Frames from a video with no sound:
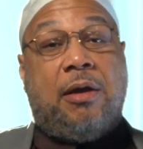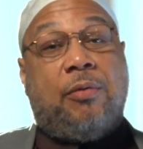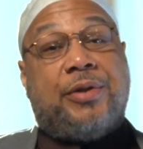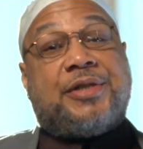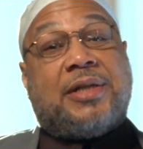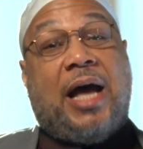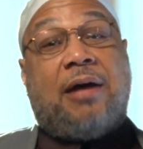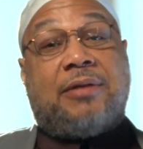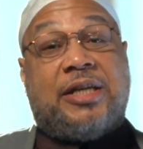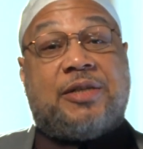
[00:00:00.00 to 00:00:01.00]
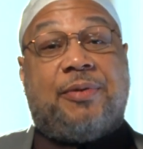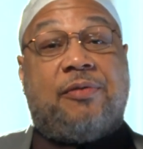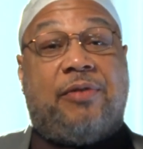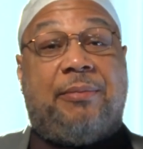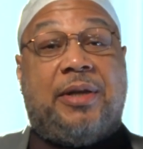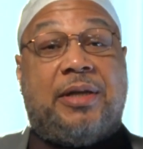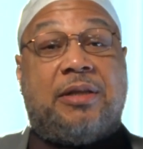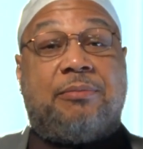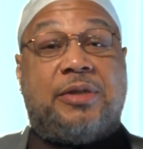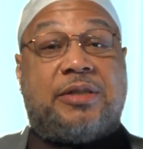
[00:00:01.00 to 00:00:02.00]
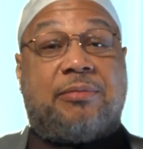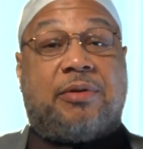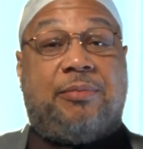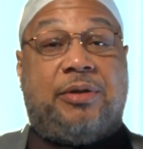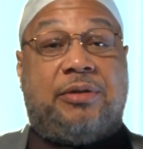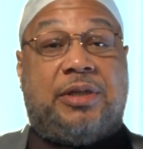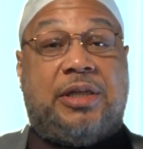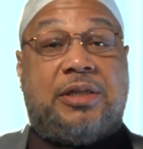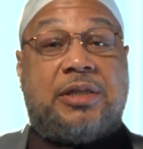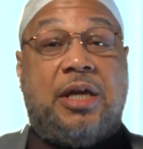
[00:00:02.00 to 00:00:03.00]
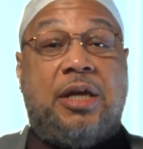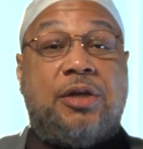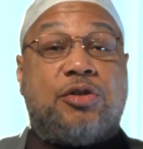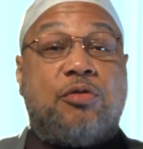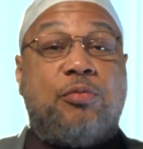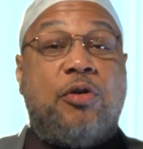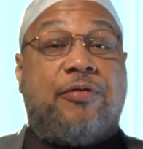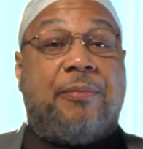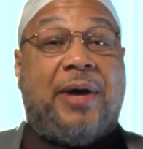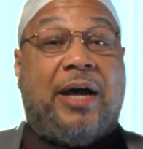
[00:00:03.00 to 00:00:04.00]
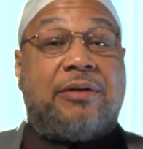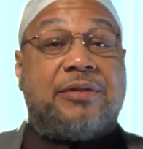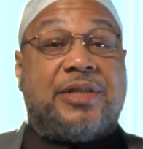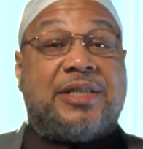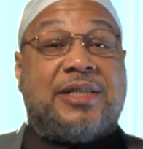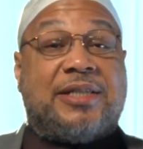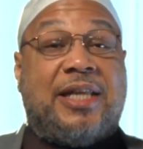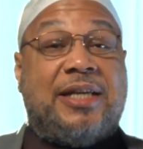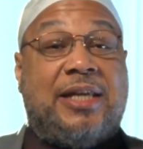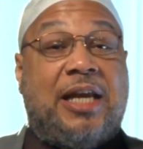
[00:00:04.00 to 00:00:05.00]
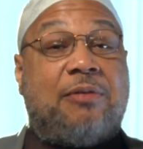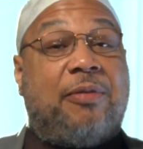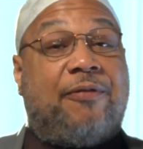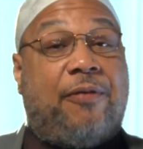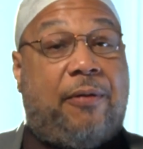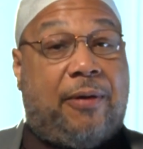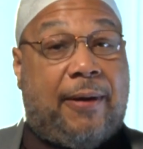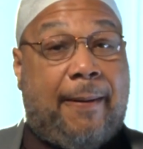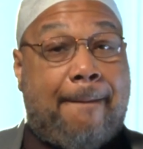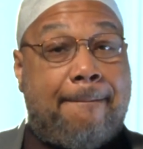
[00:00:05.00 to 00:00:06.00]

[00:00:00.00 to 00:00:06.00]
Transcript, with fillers: which allowed lesbian women in the Muslim communities to move about just as they did before.